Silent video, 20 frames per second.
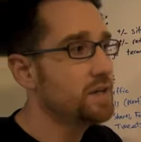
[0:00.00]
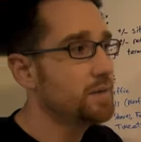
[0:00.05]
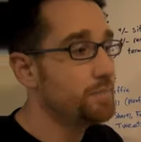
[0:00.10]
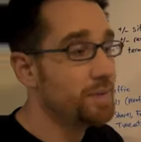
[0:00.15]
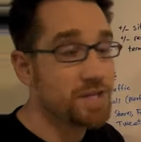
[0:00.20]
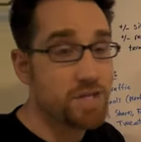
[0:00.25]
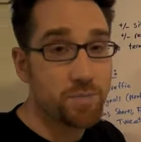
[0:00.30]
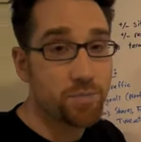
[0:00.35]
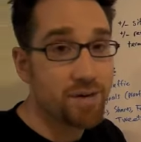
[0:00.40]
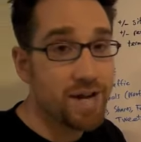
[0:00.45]

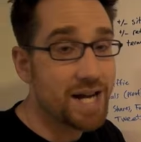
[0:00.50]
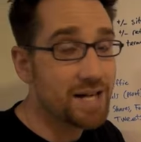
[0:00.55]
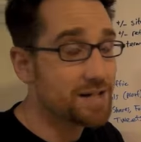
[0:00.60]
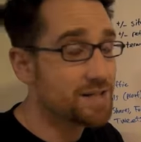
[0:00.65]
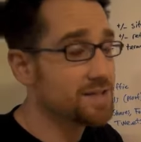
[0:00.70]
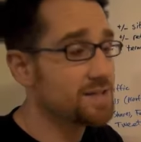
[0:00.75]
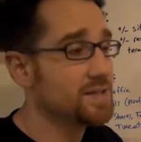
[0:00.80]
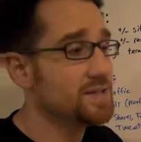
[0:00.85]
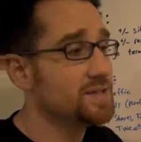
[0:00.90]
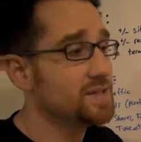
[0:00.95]
best
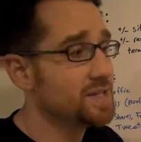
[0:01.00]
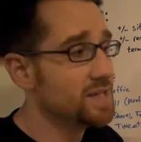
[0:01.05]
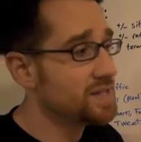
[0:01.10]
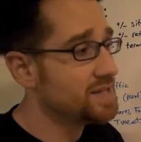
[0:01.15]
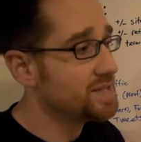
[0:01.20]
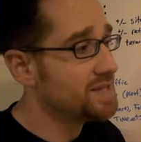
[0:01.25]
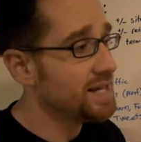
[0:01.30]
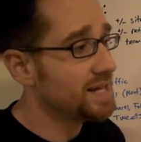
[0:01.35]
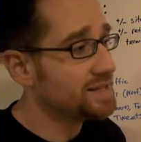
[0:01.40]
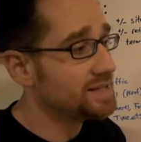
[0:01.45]
practices,
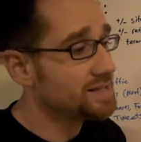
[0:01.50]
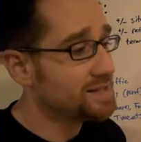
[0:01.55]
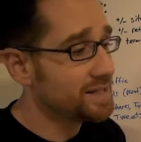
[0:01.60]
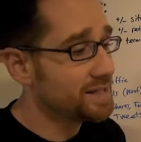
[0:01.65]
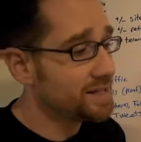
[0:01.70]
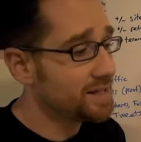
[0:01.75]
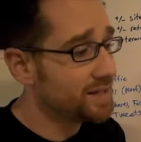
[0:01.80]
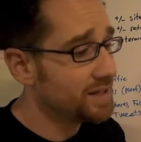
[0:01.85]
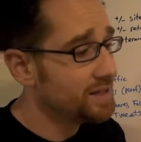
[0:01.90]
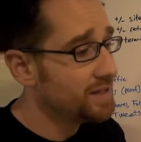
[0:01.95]
is
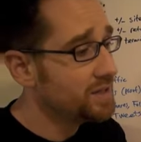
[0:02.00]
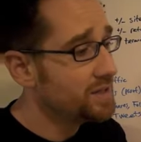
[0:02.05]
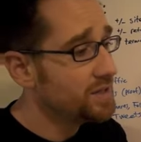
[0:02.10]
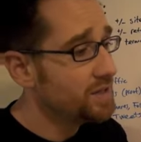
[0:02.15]
that